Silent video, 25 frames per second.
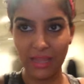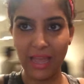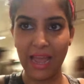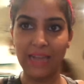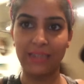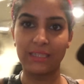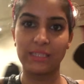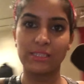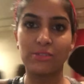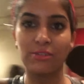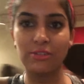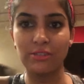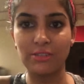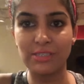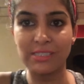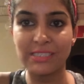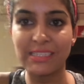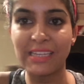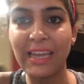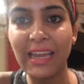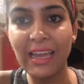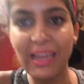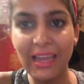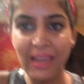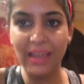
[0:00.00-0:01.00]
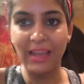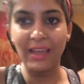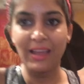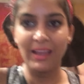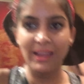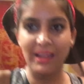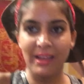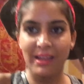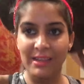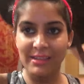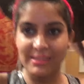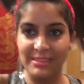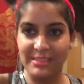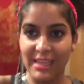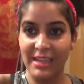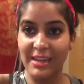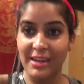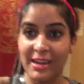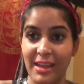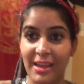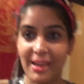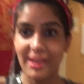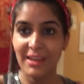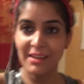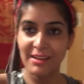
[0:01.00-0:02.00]
the hat is going to say.
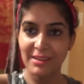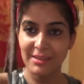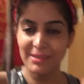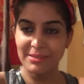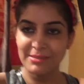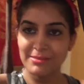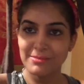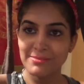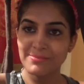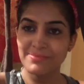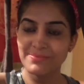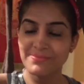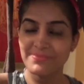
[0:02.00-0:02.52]
Ta-da!